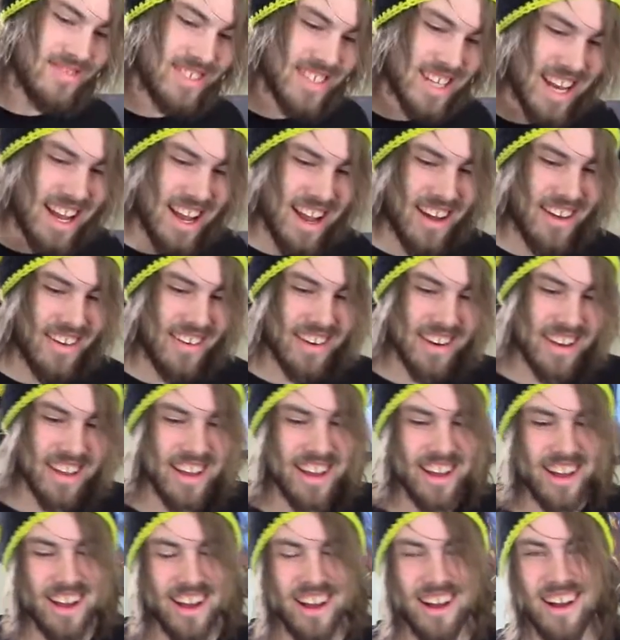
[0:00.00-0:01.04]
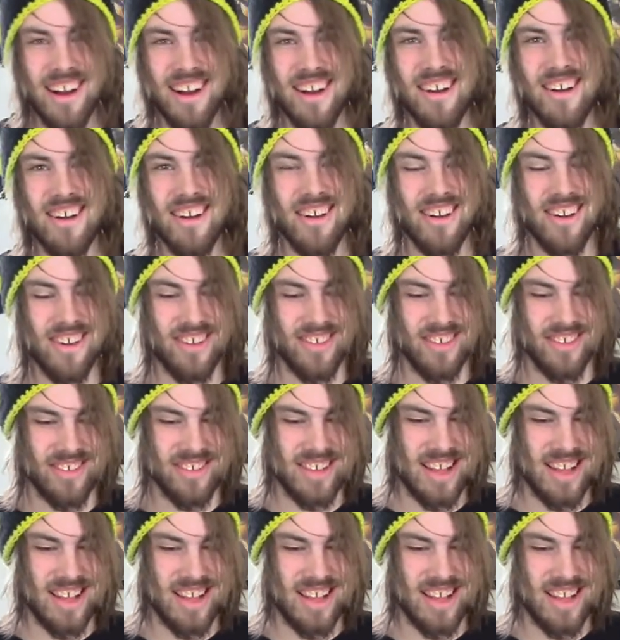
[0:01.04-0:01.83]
down. Oh,